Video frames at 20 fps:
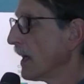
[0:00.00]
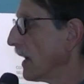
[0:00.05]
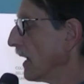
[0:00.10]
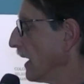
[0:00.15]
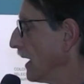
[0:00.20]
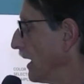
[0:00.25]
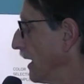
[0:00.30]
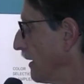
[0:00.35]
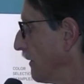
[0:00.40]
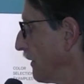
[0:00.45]

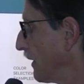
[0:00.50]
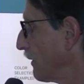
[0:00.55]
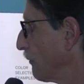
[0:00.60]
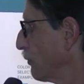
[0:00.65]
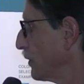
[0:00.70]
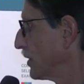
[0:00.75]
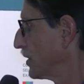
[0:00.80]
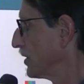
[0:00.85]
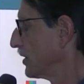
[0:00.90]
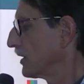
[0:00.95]
Uh,
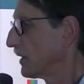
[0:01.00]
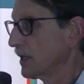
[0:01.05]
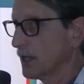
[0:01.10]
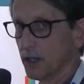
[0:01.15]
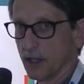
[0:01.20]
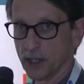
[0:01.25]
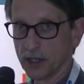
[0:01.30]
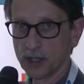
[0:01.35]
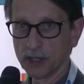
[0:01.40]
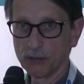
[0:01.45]
which is th
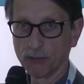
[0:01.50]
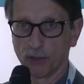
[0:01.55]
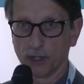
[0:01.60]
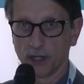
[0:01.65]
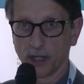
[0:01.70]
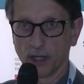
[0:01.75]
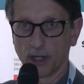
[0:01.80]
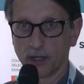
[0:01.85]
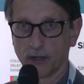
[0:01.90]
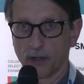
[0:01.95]
this is
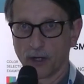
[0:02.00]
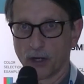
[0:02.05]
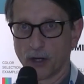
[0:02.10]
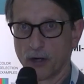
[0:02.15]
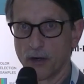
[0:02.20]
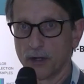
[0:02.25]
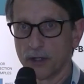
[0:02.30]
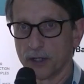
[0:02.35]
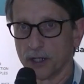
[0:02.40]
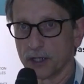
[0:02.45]
what the the
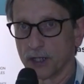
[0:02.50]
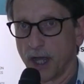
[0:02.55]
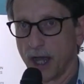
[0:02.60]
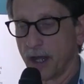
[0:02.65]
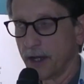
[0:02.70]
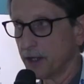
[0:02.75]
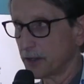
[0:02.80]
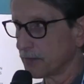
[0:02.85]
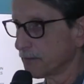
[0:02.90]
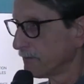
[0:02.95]
current
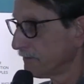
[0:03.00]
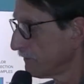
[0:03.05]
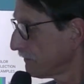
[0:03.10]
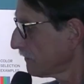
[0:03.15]
design is.